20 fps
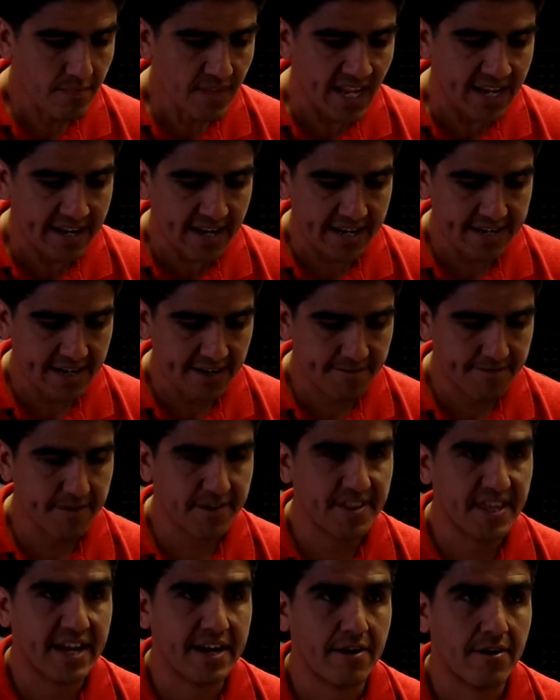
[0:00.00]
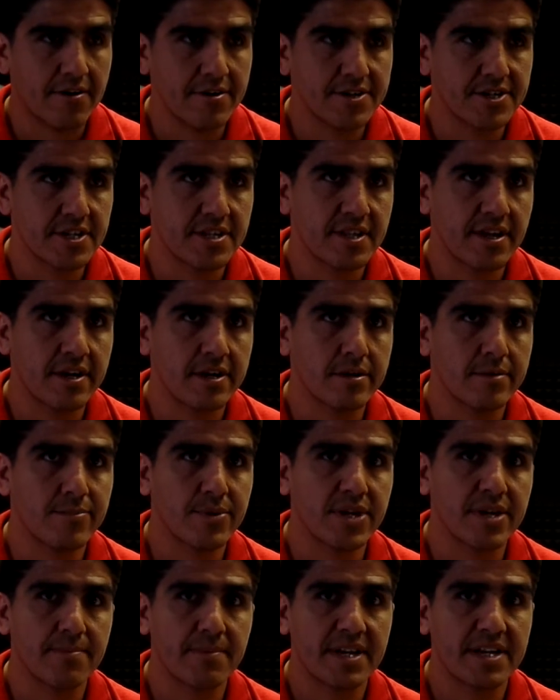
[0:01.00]
And I did feel that arch in there,
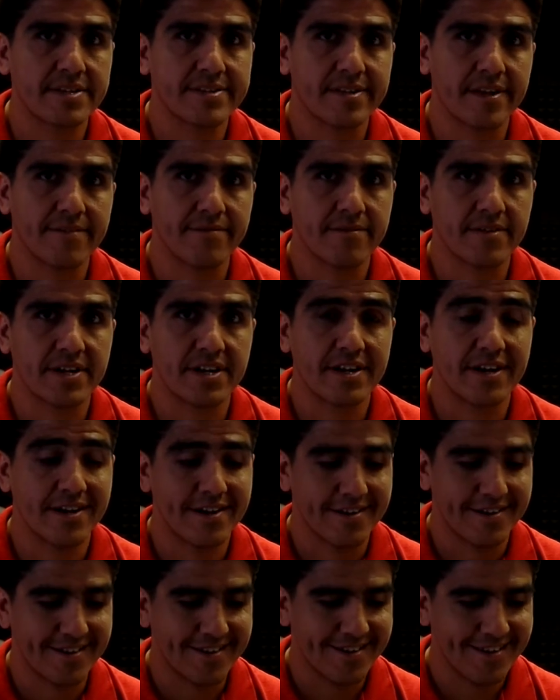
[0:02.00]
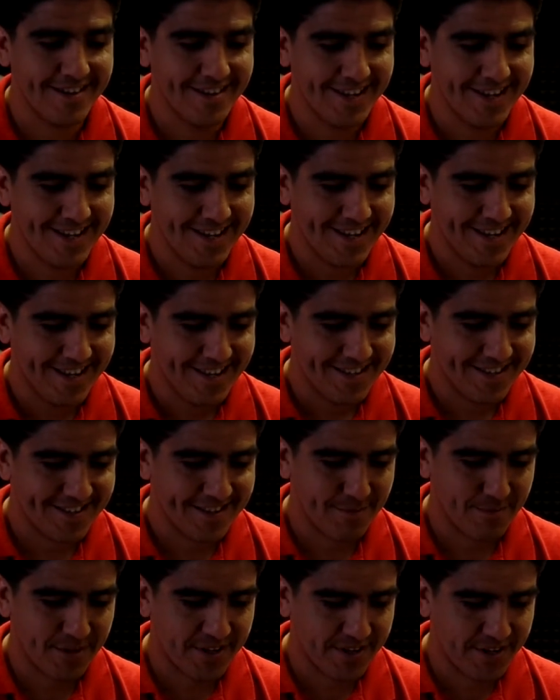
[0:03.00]
but I mean, it's definitely not a
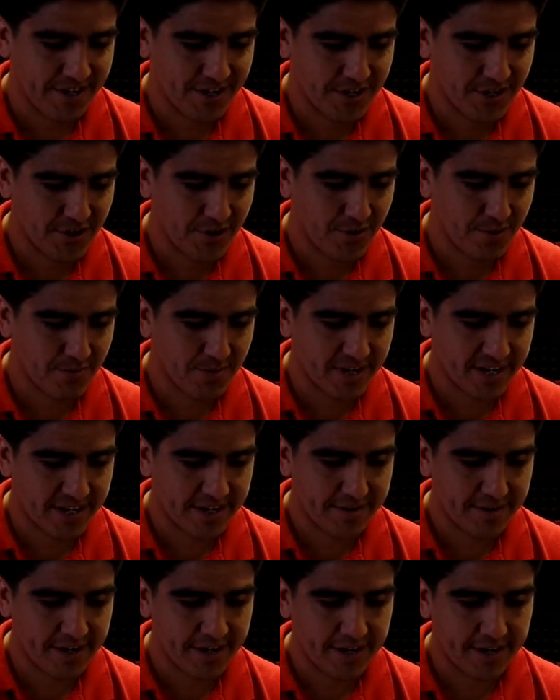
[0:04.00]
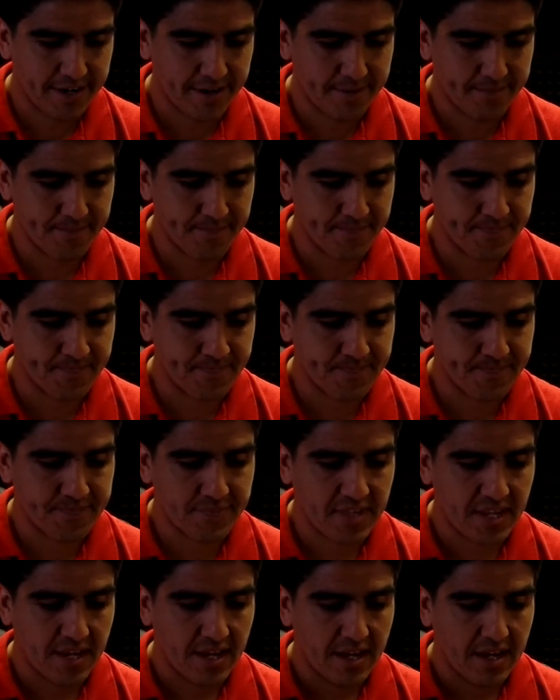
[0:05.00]
stability shoe. But
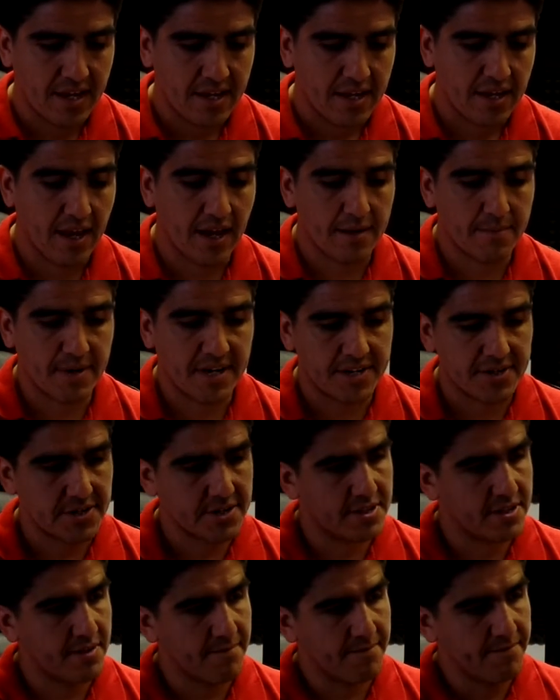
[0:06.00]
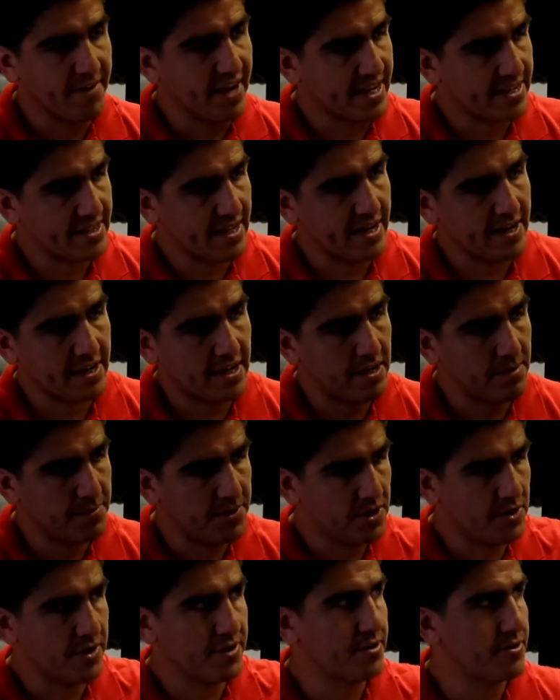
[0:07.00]
yeah, I mean, just the fact that it keeps
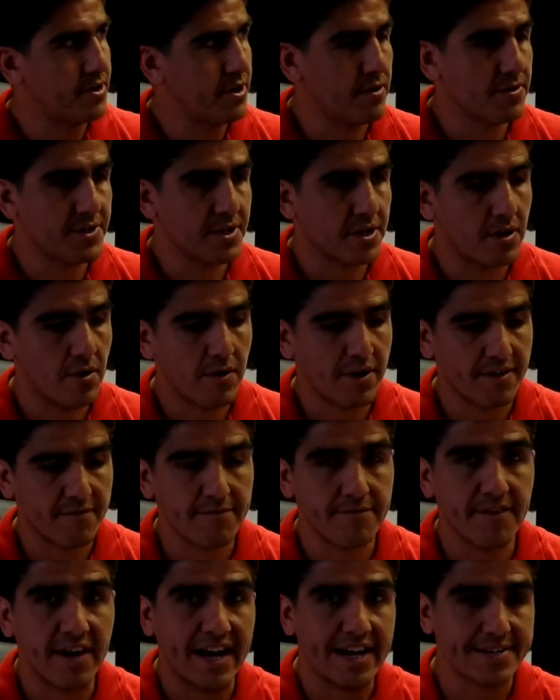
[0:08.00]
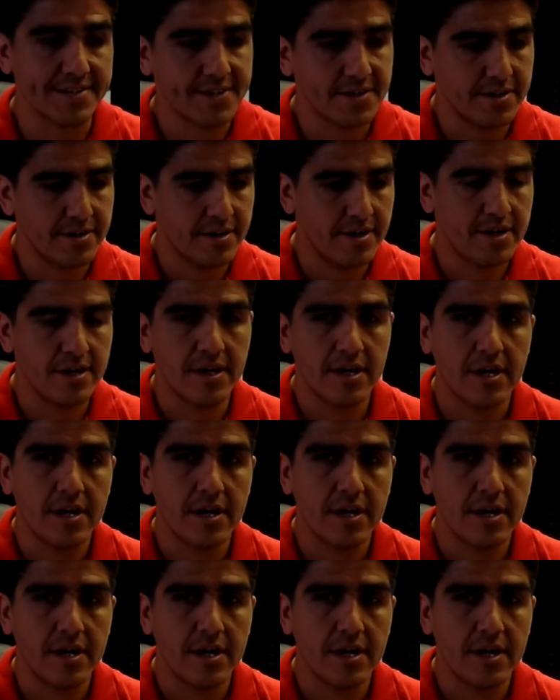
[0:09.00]
you on your toes and going faster,